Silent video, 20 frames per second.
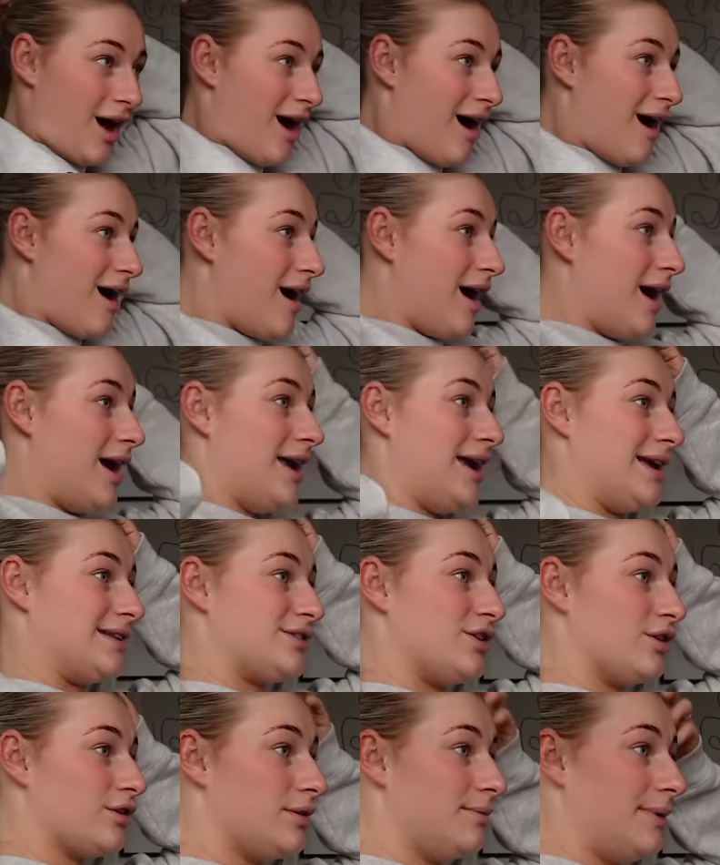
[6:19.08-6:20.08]

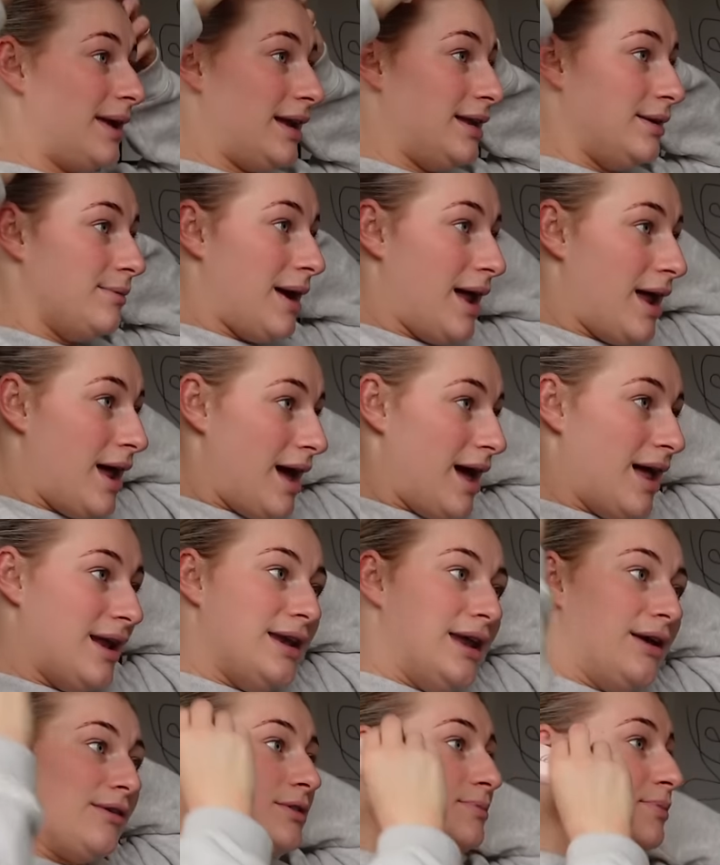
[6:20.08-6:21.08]
it's not gonna be anywhere
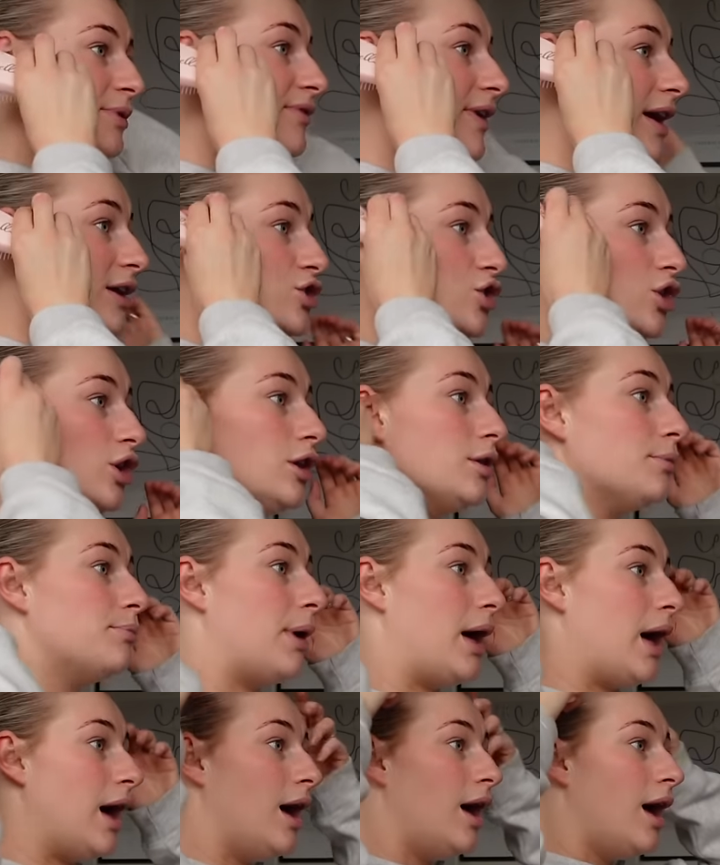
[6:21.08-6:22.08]
near as professional,
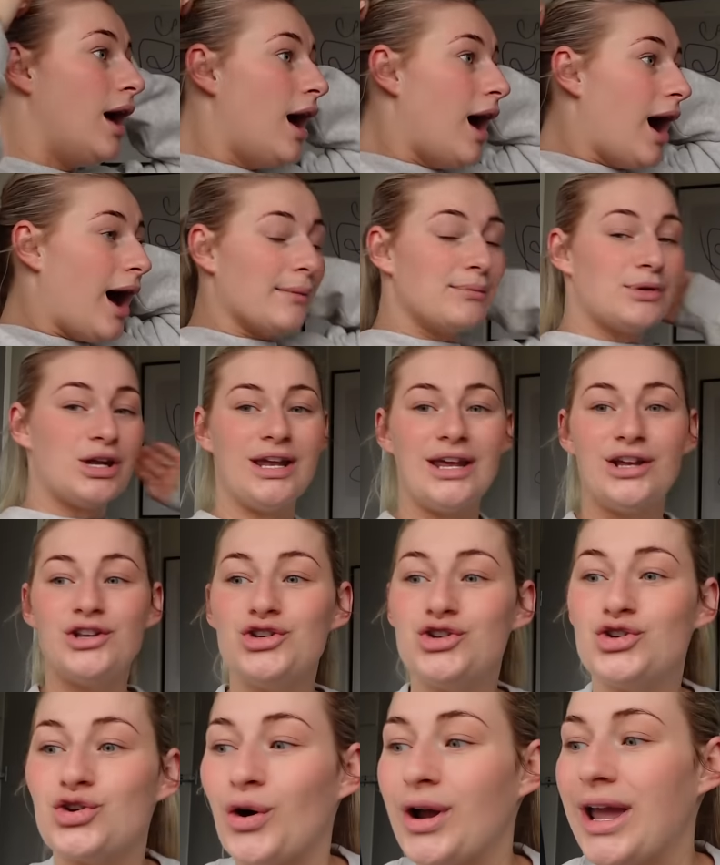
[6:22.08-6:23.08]
but I'm gonna
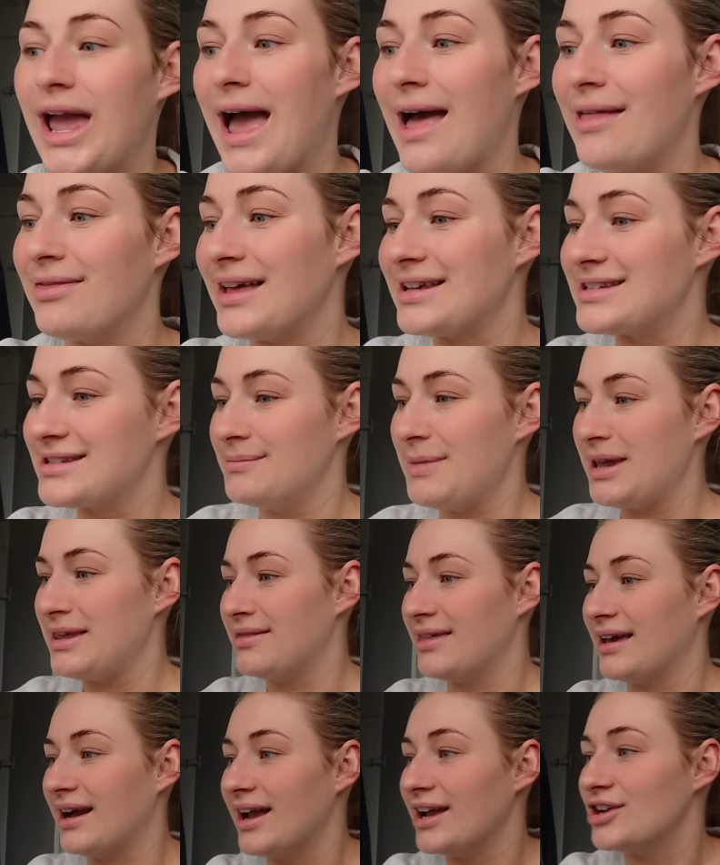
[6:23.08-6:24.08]
enjoy it. And that's the
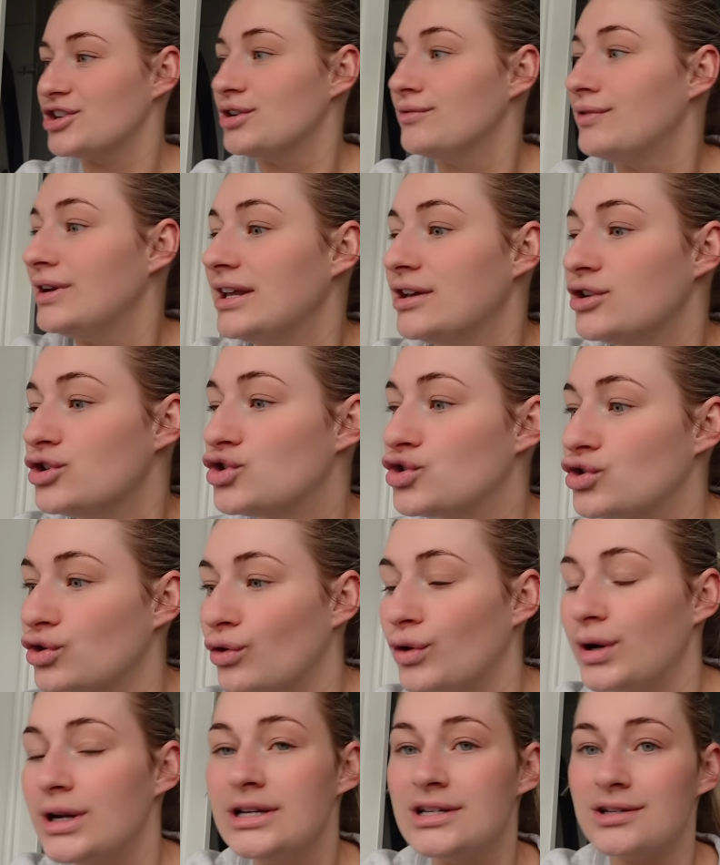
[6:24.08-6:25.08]
main thing. I actually really
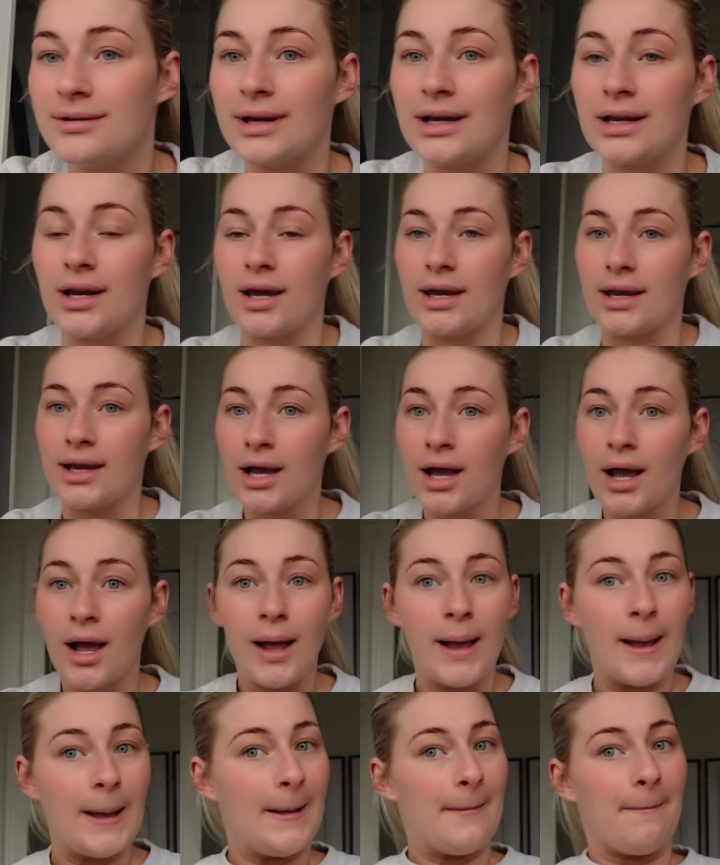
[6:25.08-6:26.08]
enjoy doing like
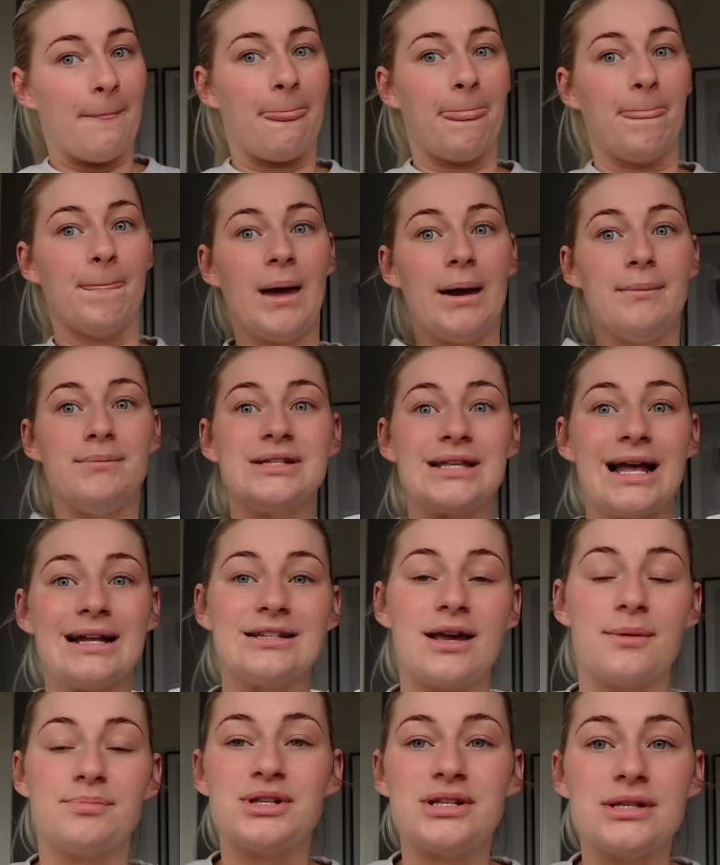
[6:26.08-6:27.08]

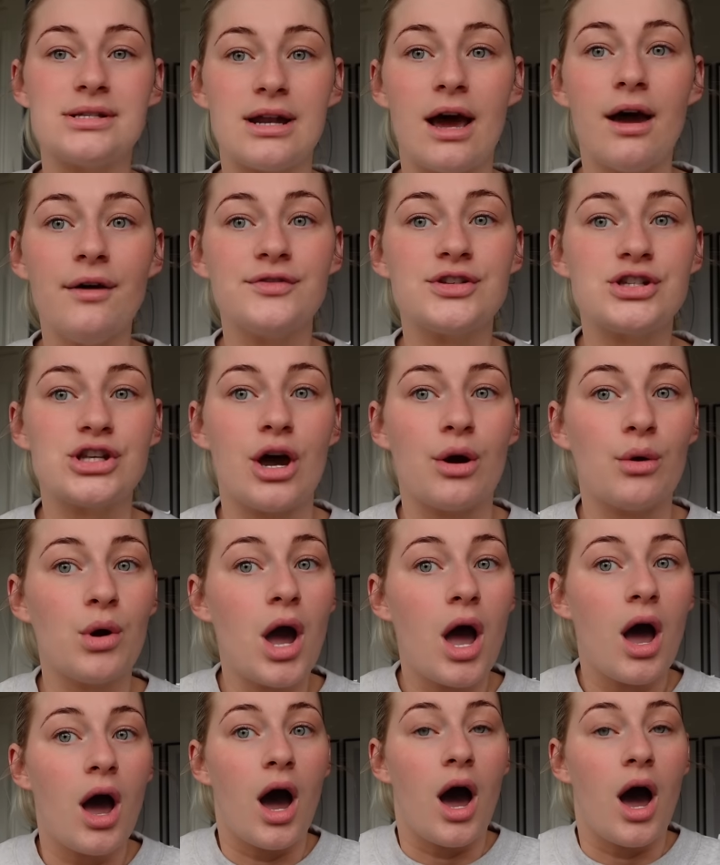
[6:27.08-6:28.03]
setups and stuff. So